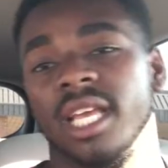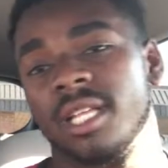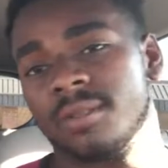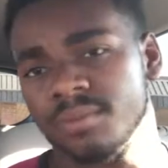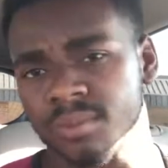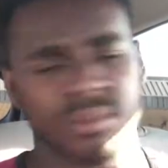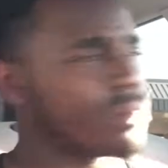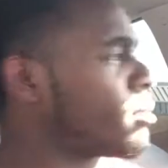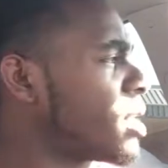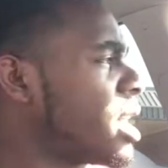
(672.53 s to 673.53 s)
And
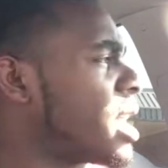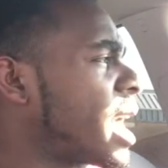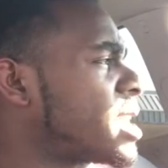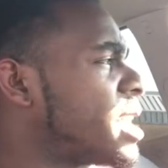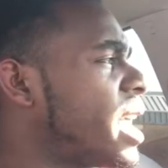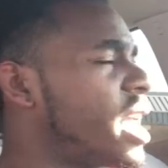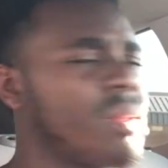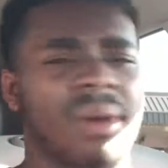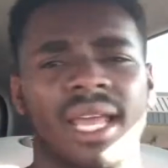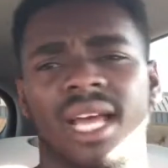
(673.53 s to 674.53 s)
like I said,
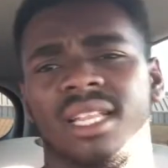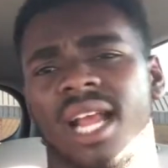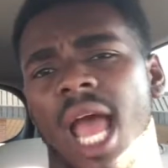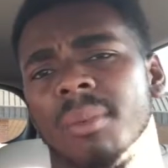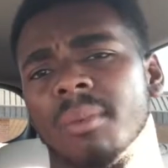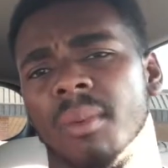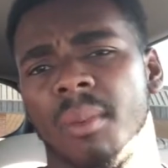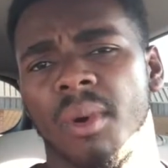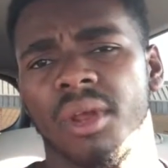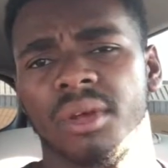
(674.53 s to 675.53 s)
anybody out there, happy
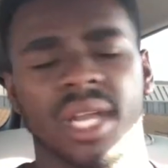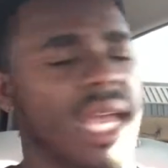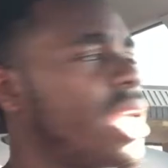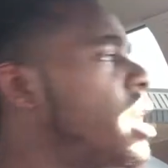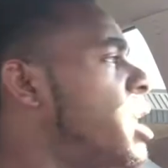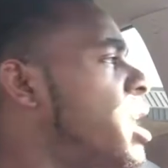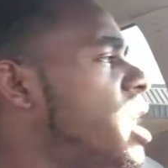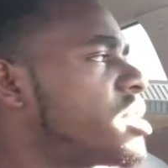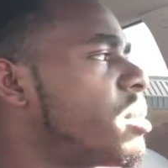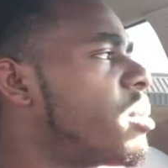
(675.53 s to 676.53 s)
Memorial Day.
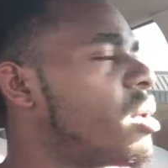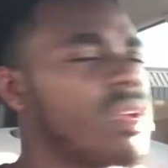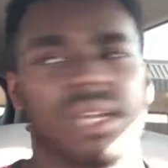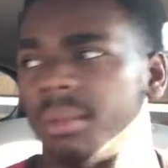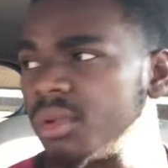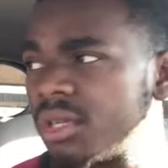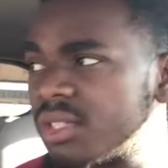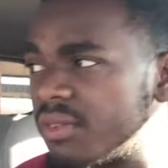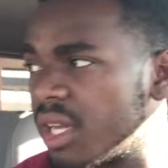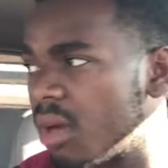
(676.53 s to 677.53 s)
It's Memorial Day. I'm doing
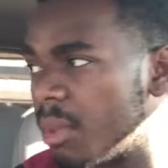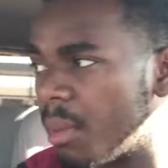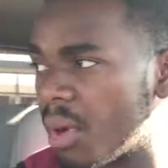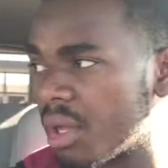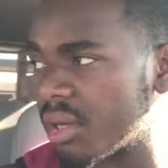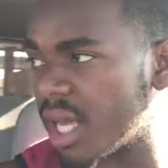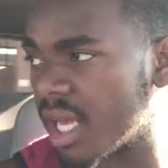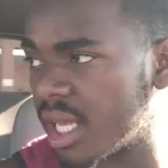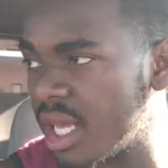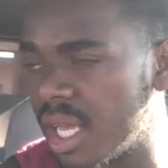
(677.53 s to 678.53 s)
this video on Memorial Day.